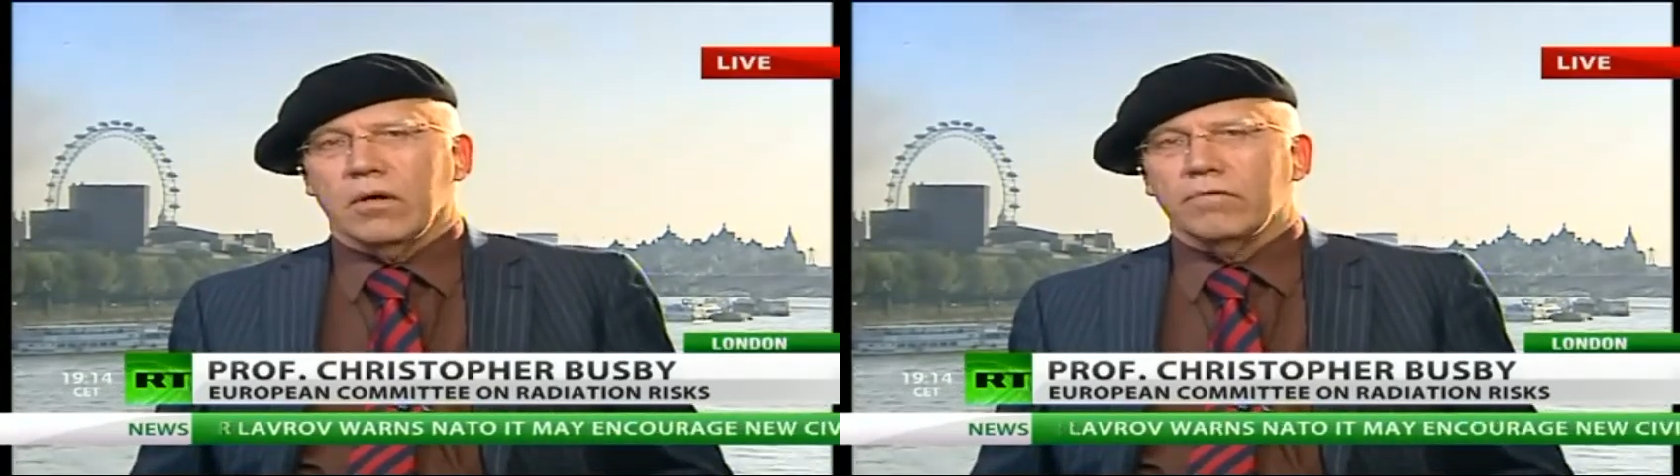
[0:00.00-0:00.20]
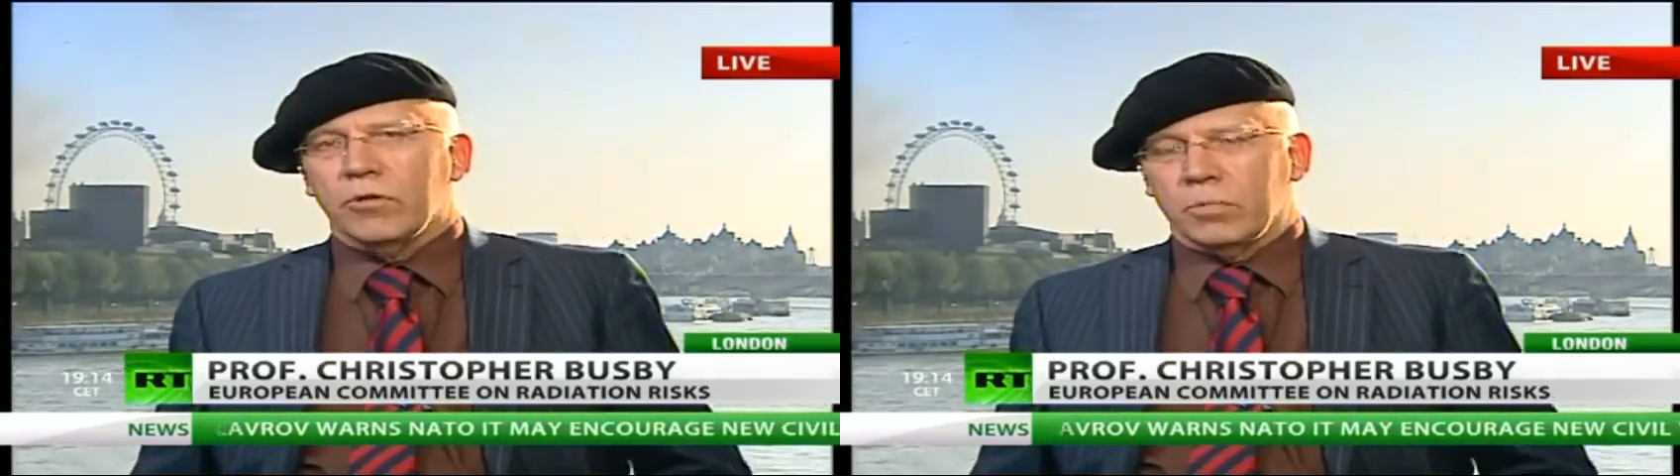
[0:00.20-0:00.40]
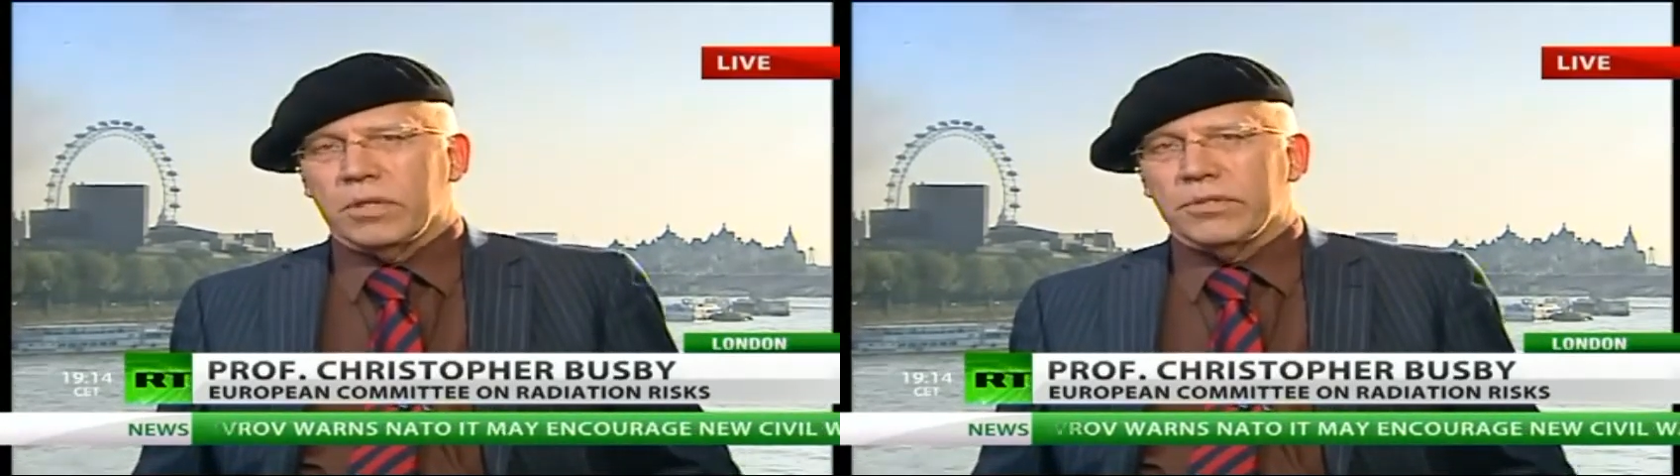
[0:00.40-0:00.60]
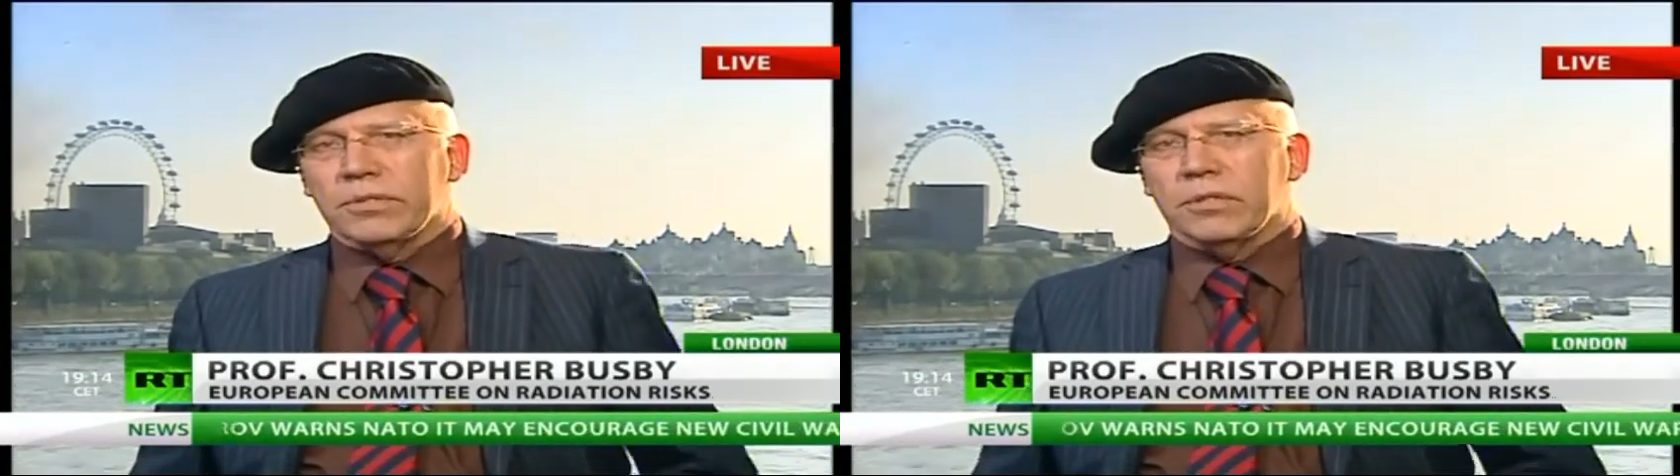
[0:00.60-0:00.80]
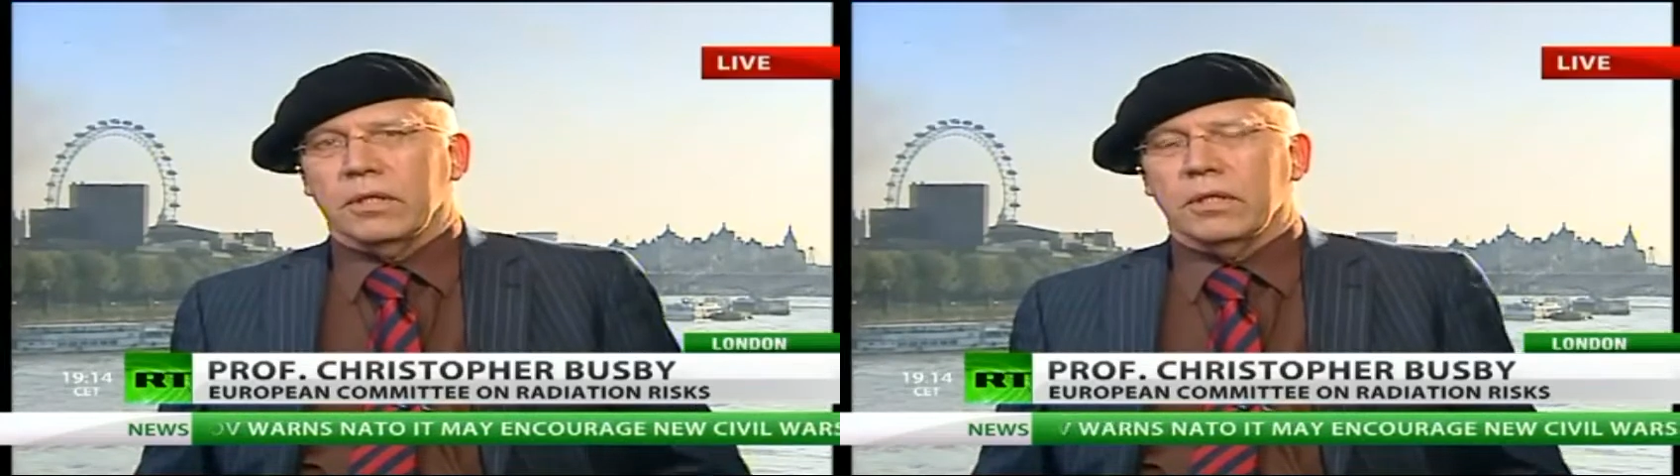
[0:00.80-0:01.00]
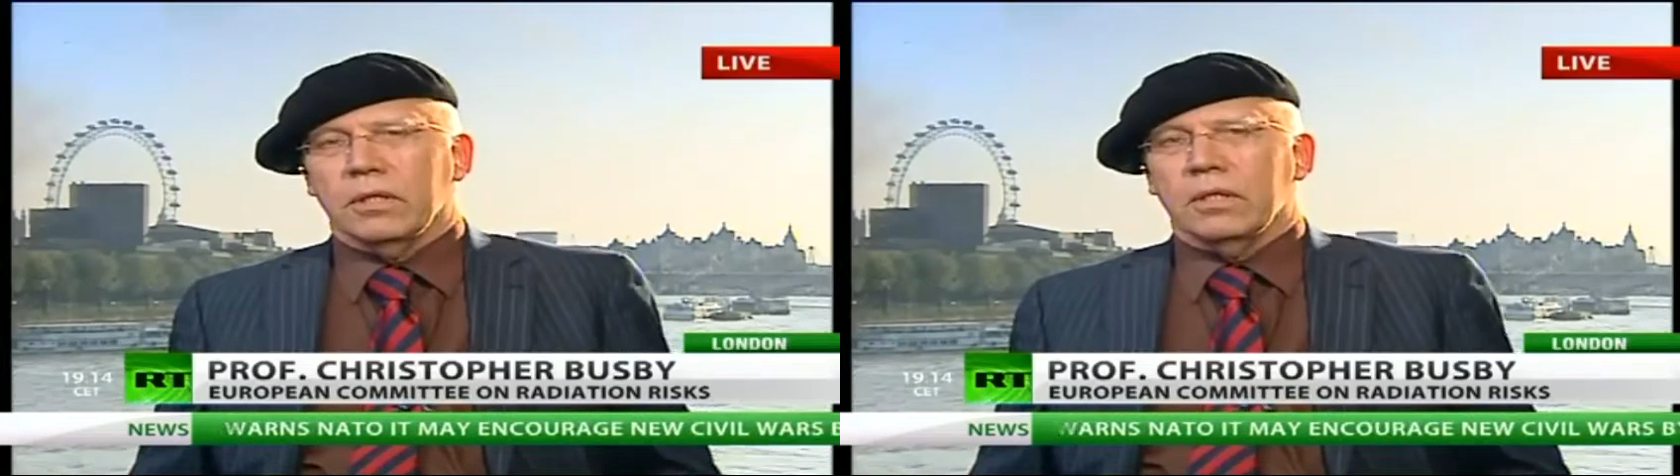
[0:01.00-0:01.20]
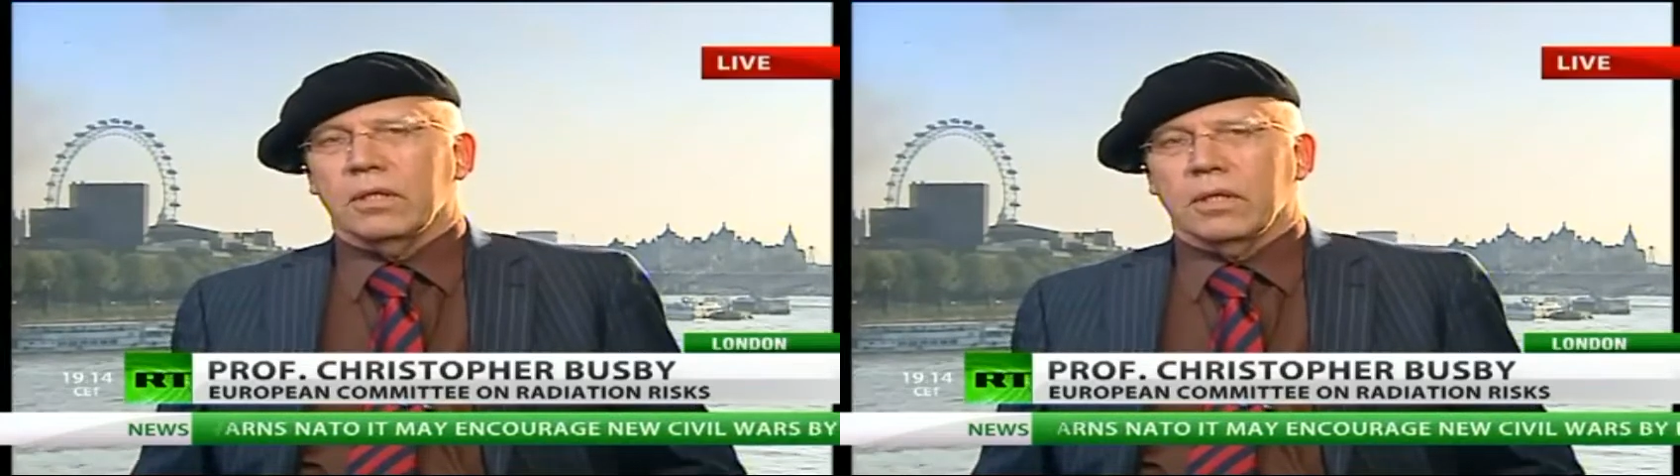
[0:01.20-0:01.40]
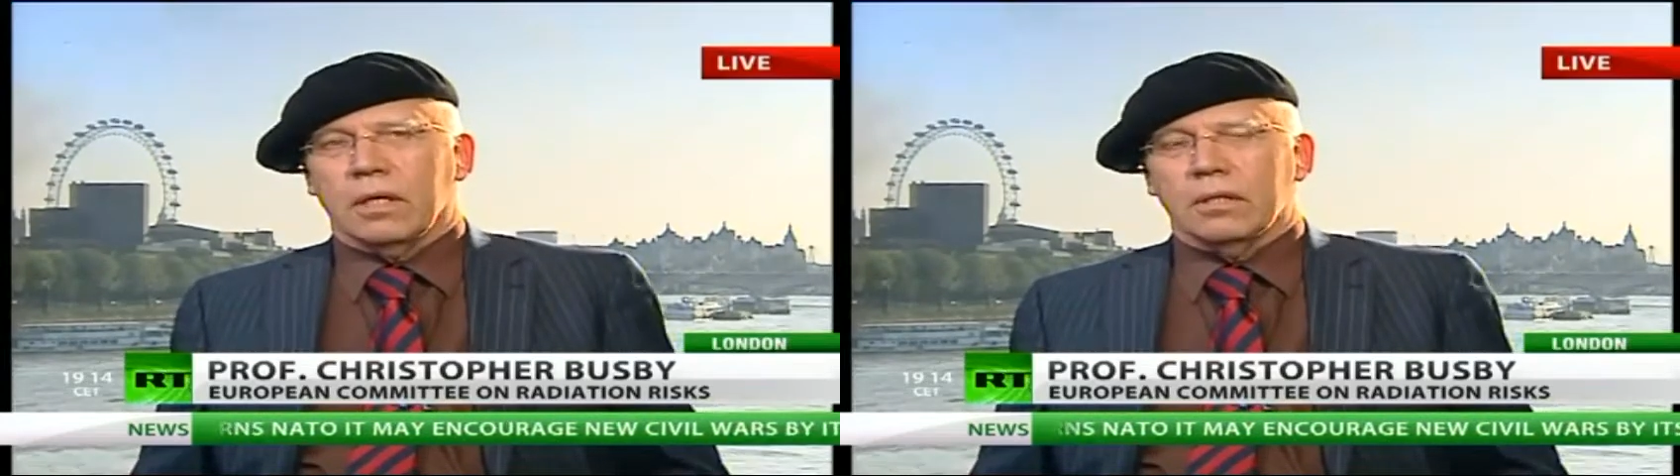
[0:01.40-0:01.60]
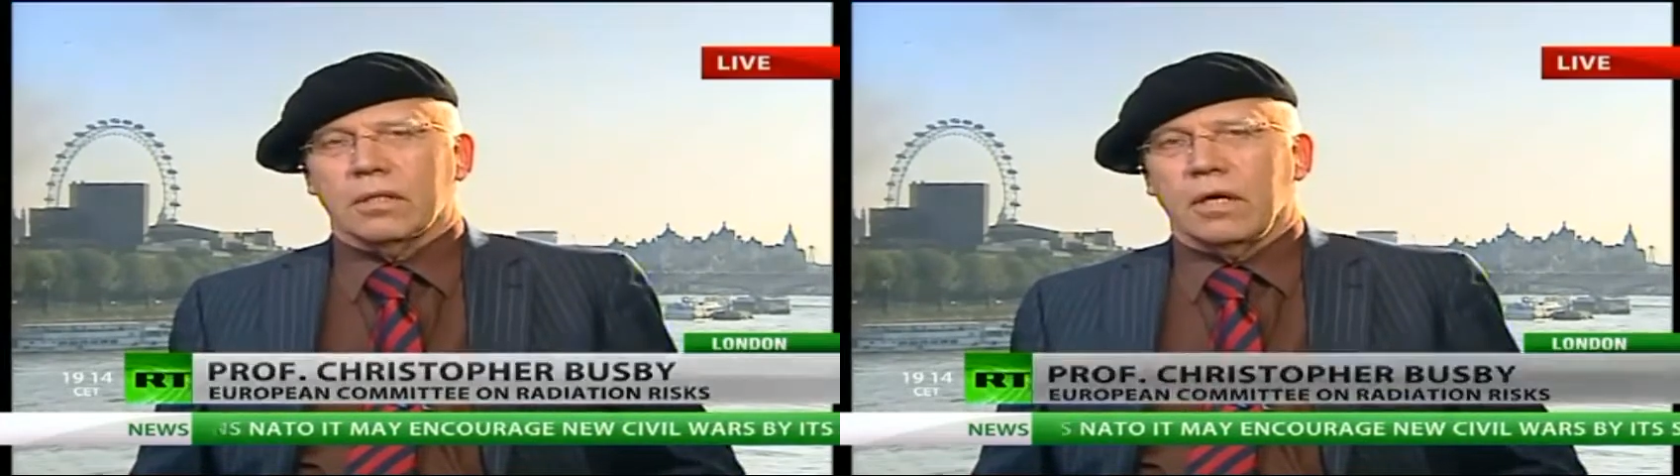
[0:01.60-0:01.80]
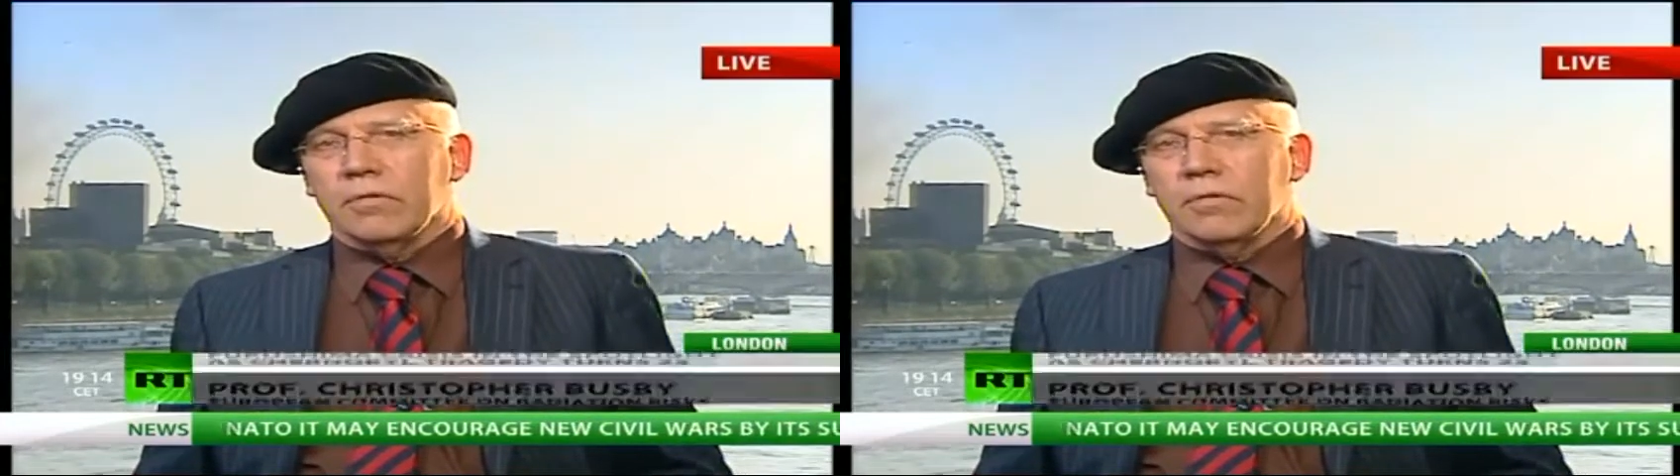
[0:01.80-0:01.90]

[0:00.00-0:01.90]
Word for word: of duplicity and